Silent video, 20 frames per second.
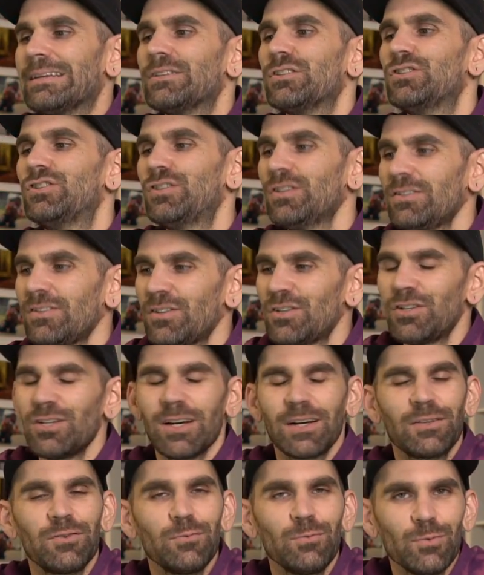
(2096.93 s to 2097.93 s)
Just
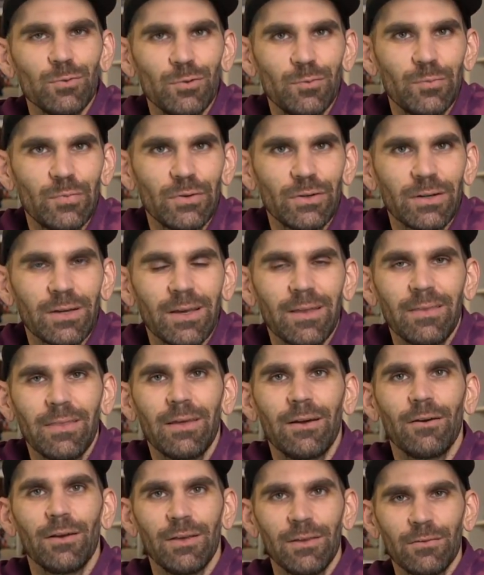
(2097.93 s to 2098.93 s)
check the rule book,
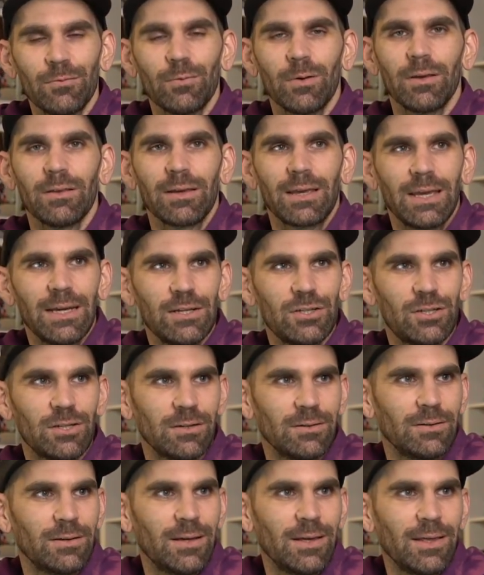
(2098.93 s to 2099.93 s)
there is
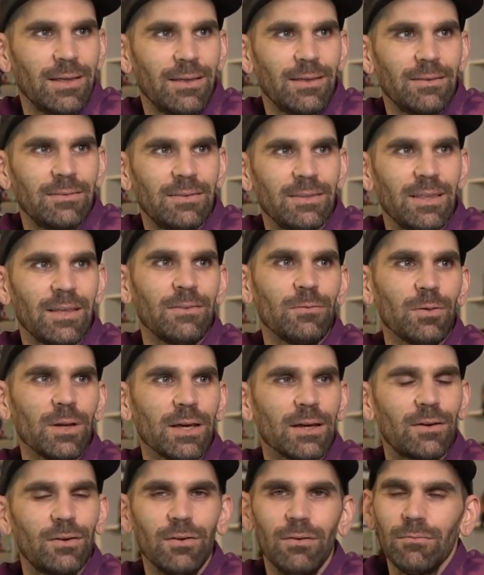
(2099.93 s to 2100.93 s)
relegation. See, that's what
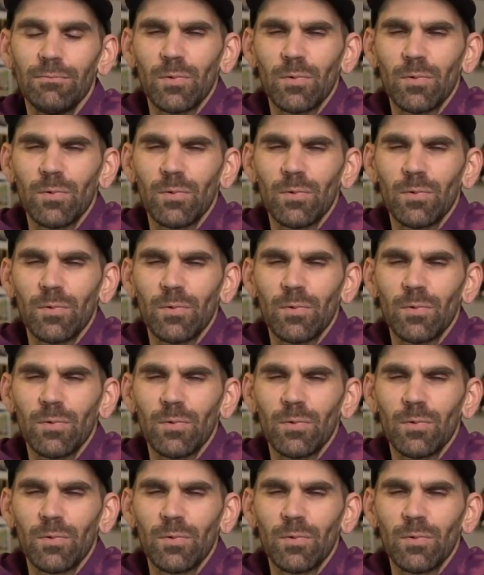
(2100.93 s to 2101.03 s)
I couldn't